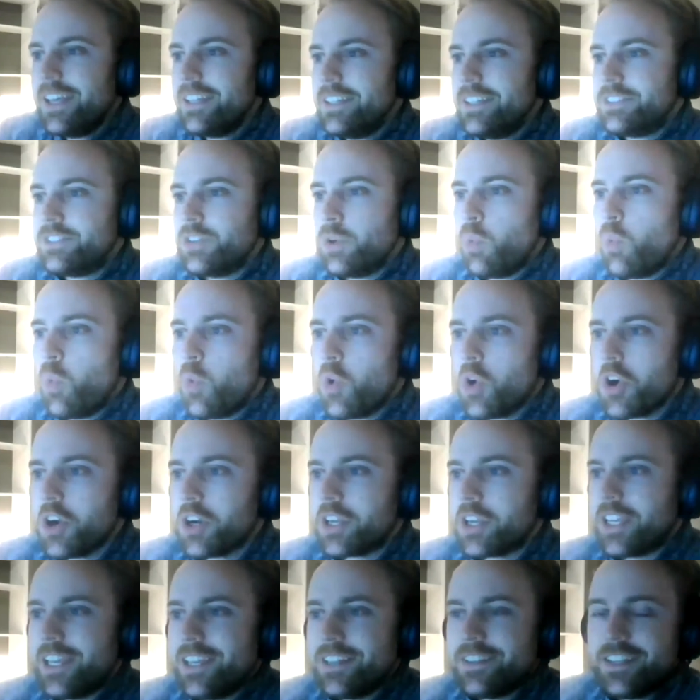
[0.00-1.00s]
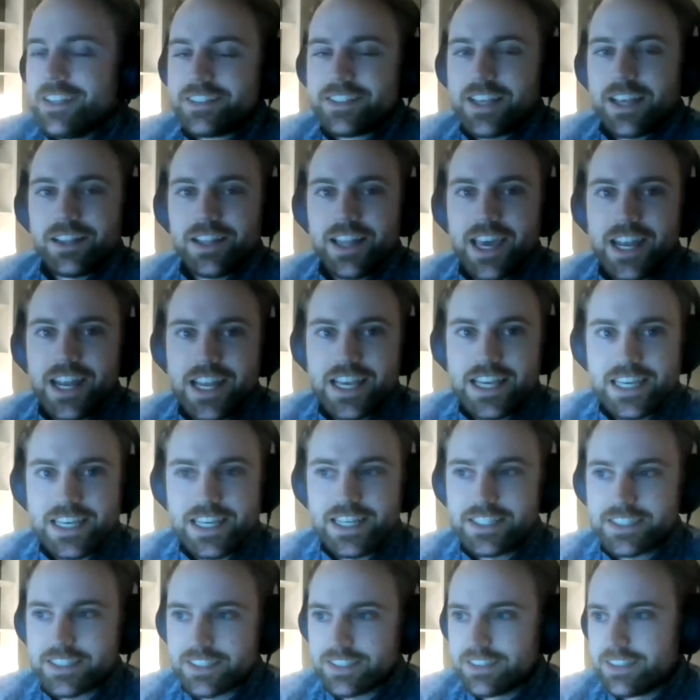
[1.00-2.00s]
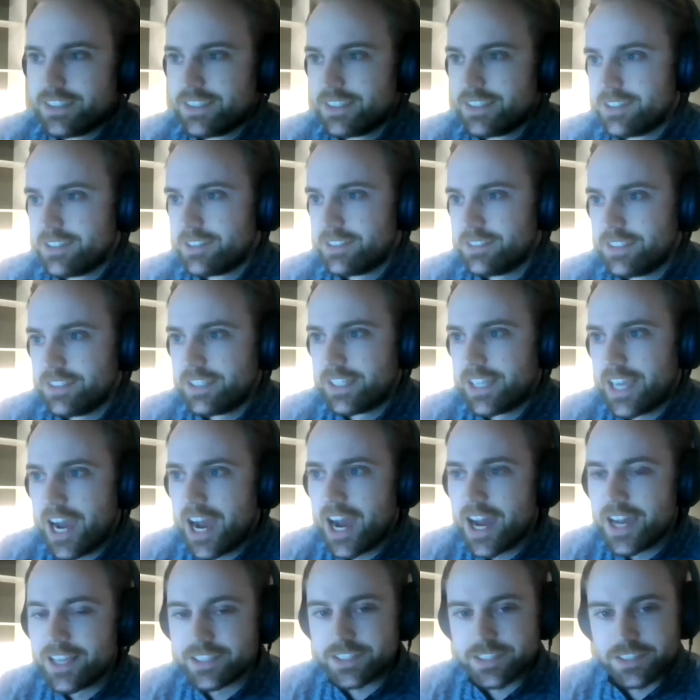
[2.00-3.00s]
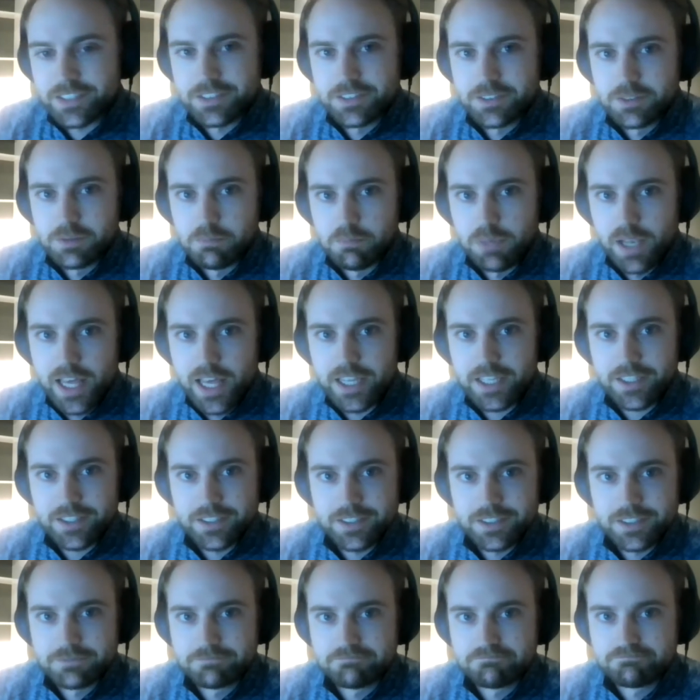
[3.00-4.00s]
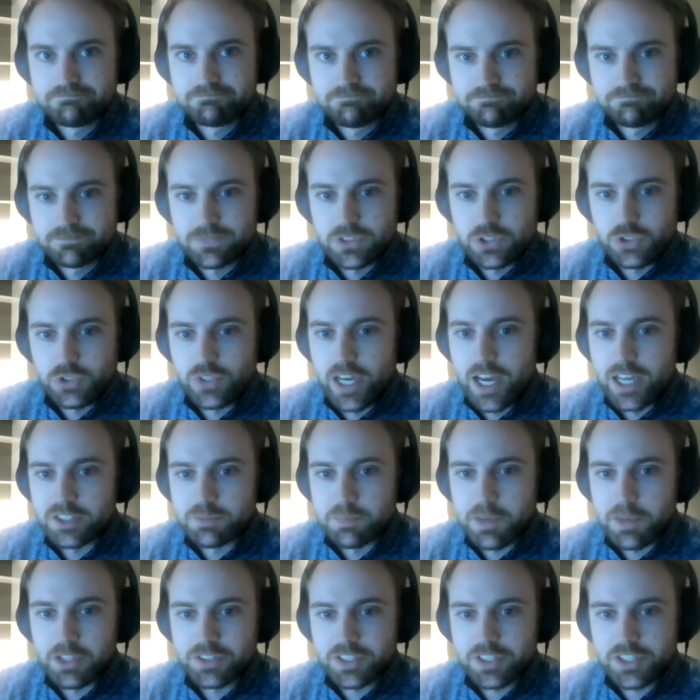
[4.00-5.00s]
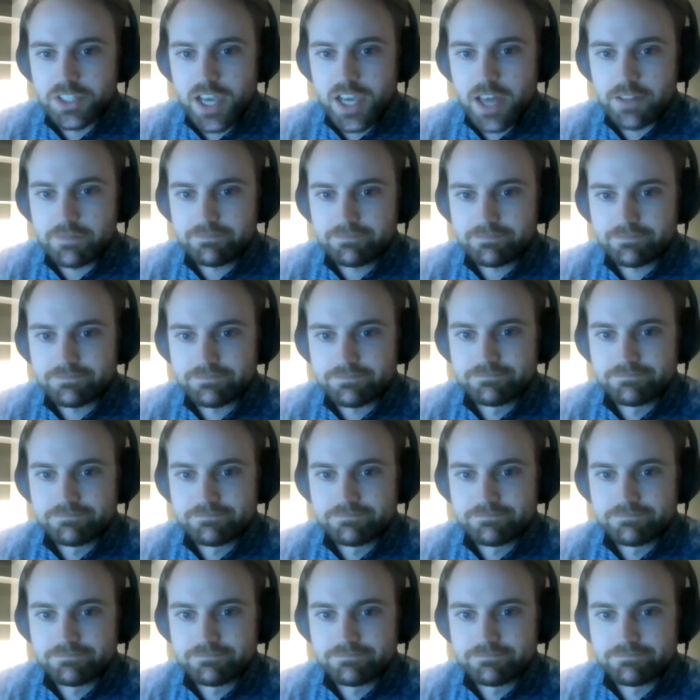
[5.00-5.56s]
to work in this Atlanta heat. Kize, Blake, you guys melted yet?